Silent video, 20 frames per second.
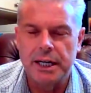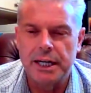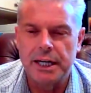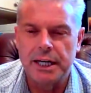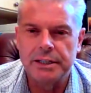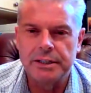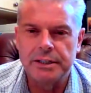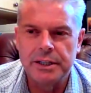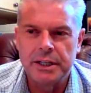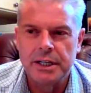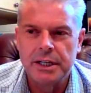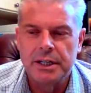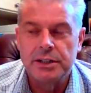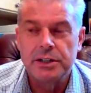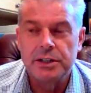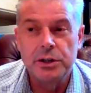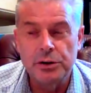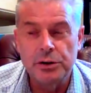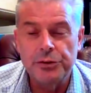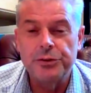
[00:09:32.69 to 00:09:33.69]
And,
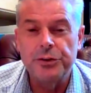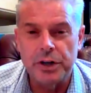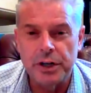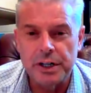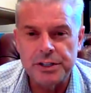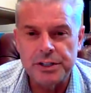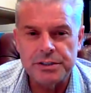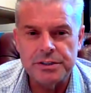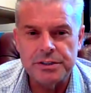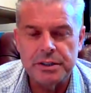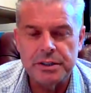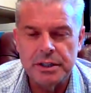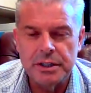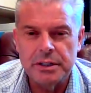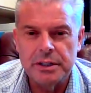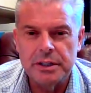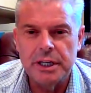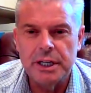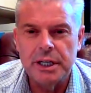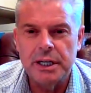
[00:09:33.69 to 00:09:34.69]
you know, for us
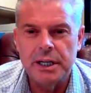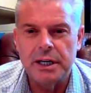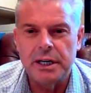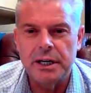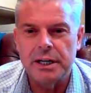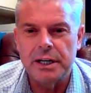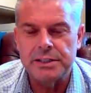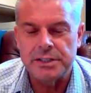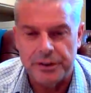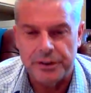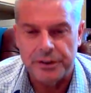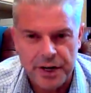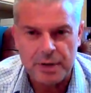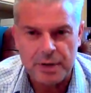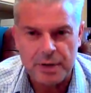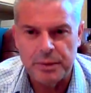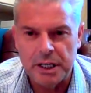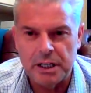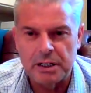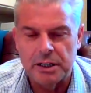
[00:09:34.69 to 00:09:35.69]
as a
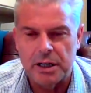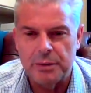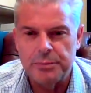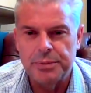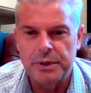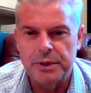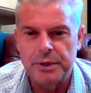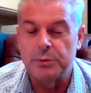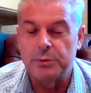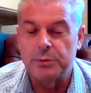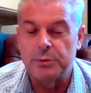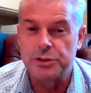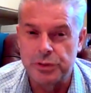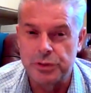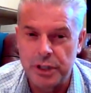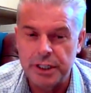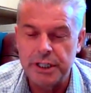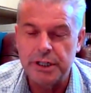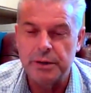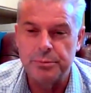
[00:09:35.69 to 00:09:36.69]
family club, it was
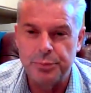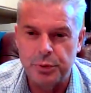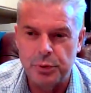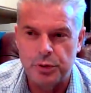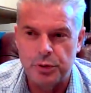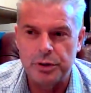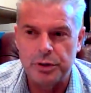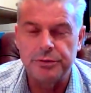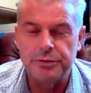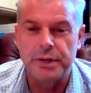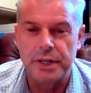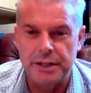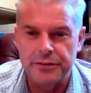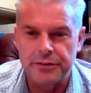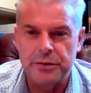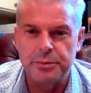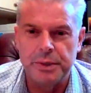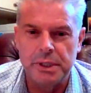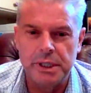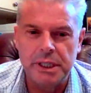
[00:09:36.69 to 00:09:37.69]
really important for
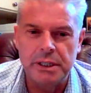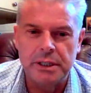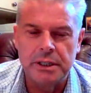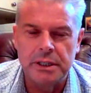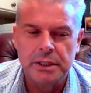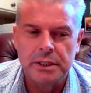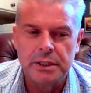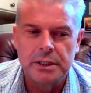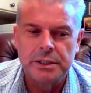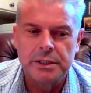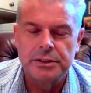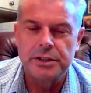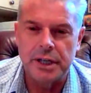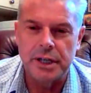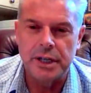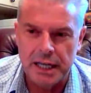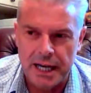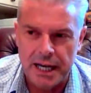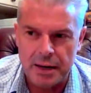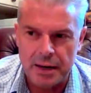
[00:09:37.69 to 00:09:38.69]
everybody to
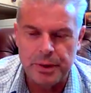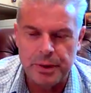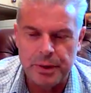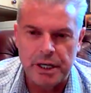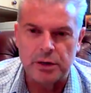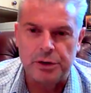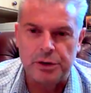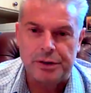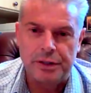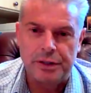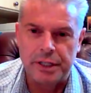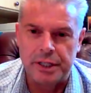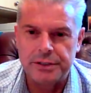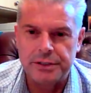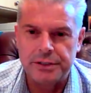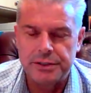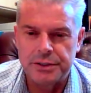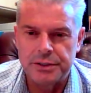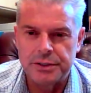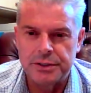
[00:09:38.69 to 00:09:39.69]
collaborate on
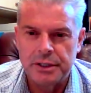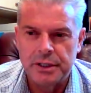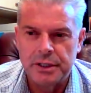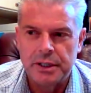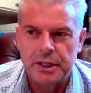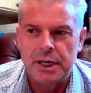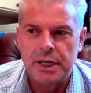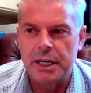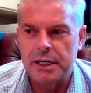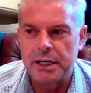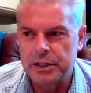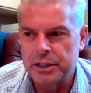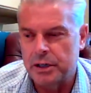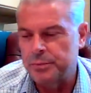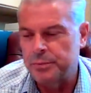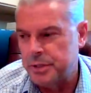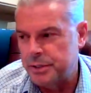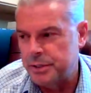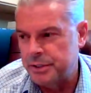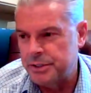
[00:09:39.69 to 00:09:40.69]
this and
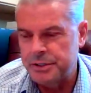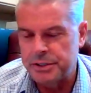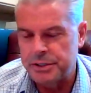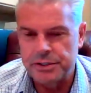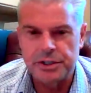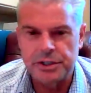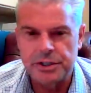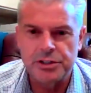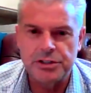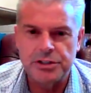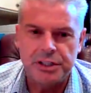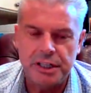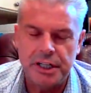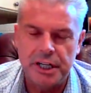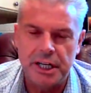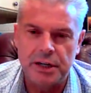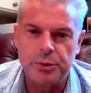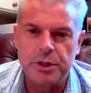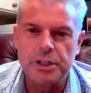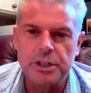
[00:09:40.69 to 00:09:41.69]
come to this decision
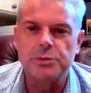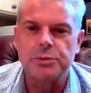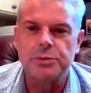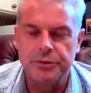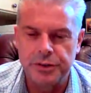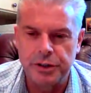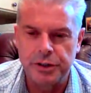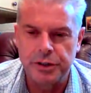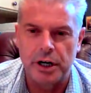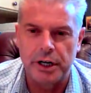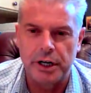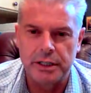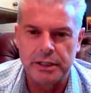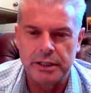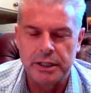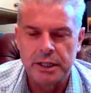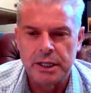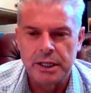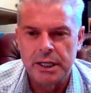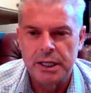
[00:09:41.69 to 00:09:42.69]
today, which we've
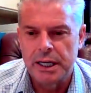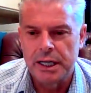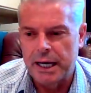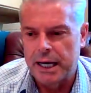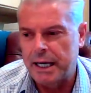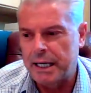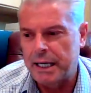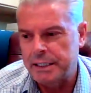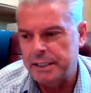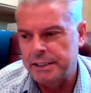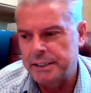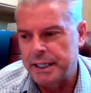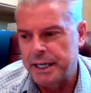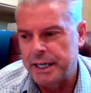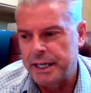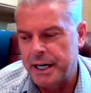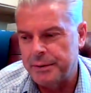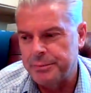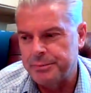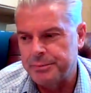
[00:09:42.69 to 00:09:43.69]
done. And
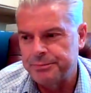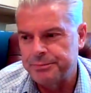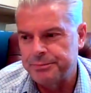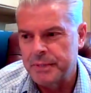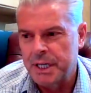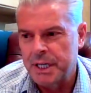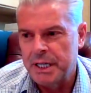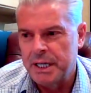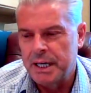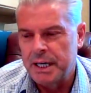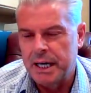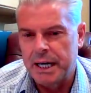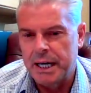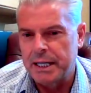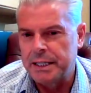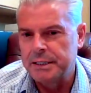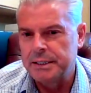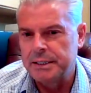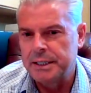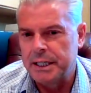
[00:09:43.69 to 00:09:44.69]

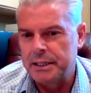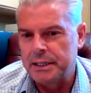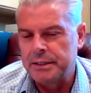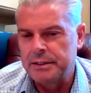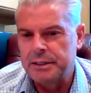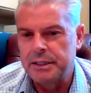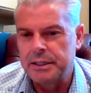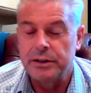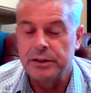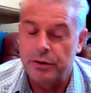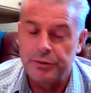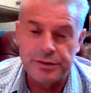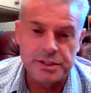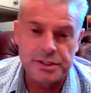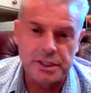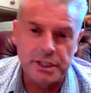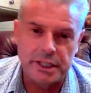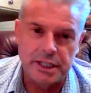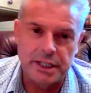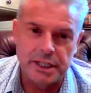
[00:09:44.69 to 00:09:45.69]
and
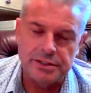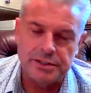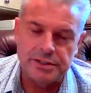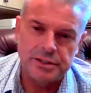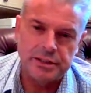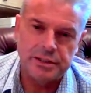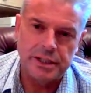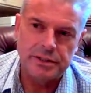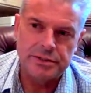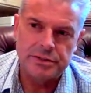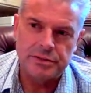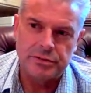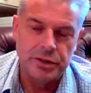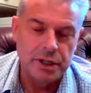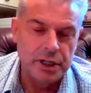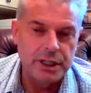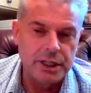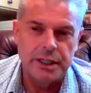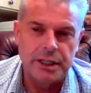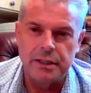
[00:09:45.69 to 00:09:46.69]
obviously it's
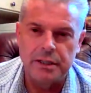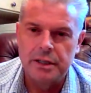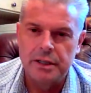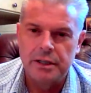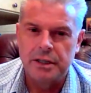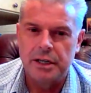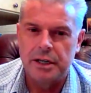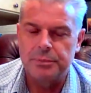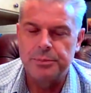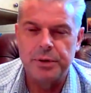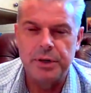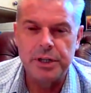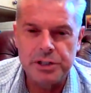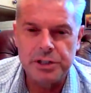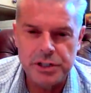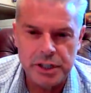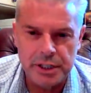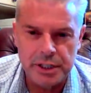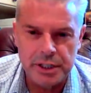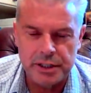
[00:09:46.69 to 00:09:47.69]
really
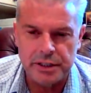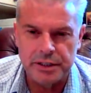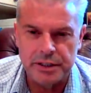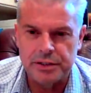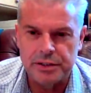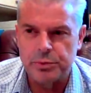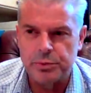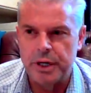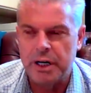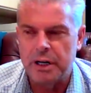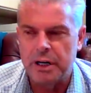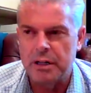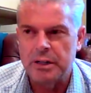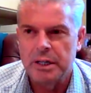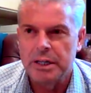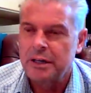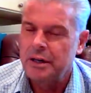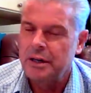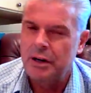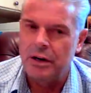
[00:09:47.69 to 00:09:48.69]
appreciated as well.
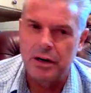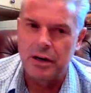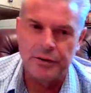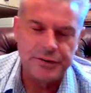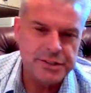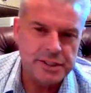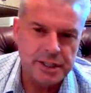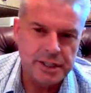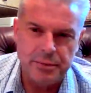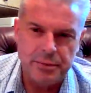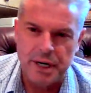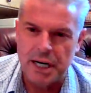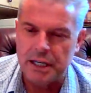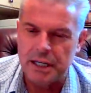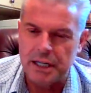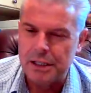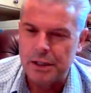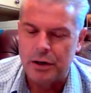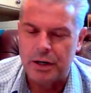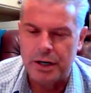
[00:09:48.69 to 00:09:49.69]
Obviously,
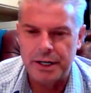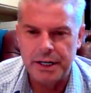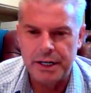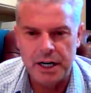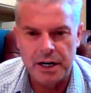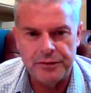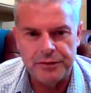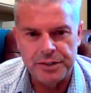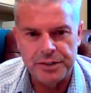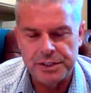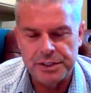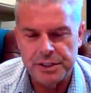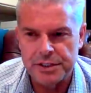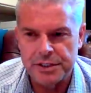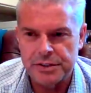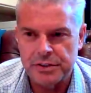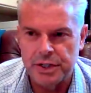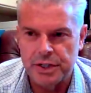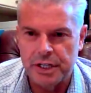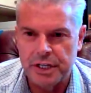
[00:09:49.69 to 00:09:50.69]
Mal, a lot of nervousness
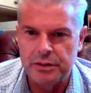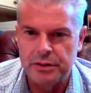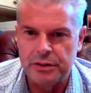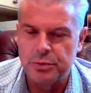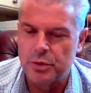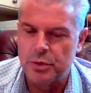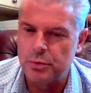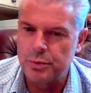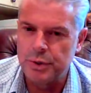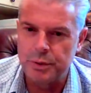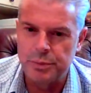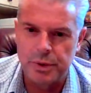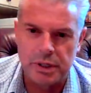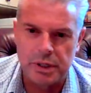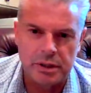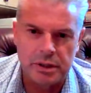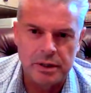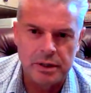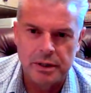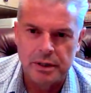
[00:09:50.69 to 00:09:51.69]
around what we
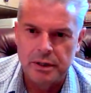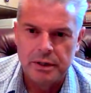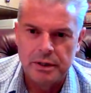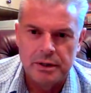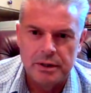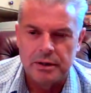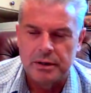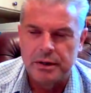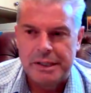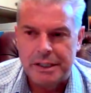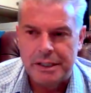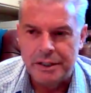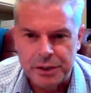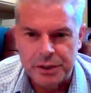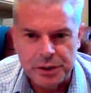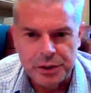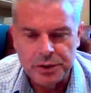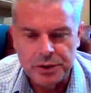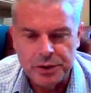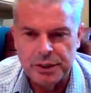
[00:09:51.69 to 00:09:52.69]
were going to
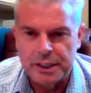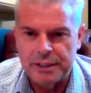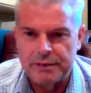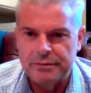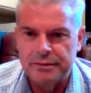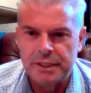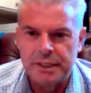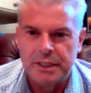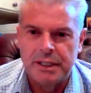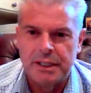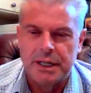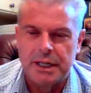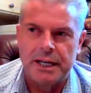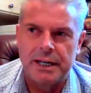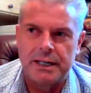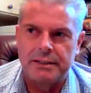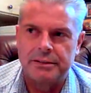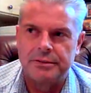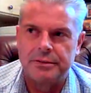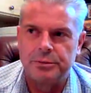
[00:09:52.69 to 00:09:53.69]
do,
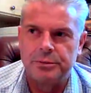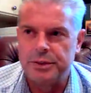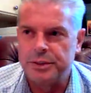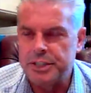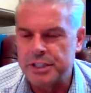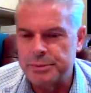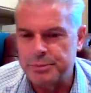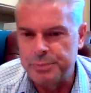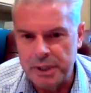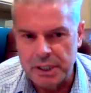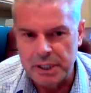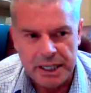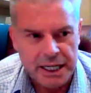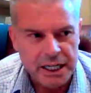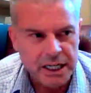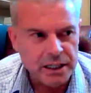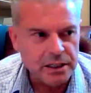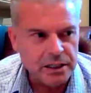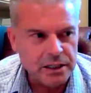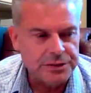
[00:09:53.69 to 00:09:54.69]
and would this be
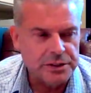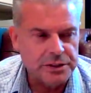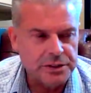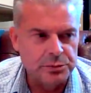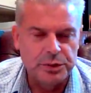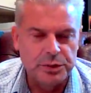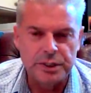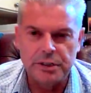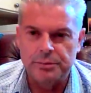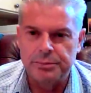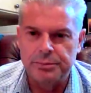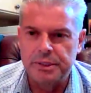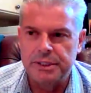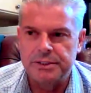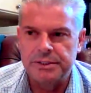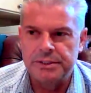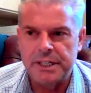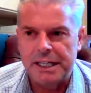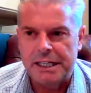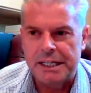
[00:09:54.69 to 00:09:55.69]
layoffs and would it be
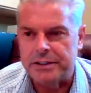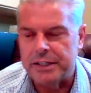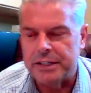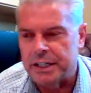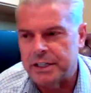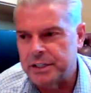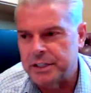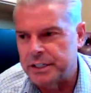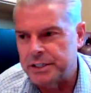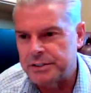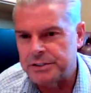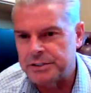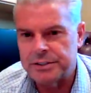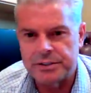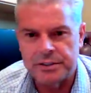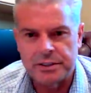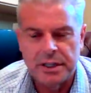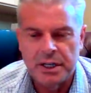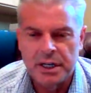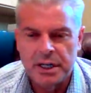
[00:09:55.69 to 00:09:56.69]
salary cuts?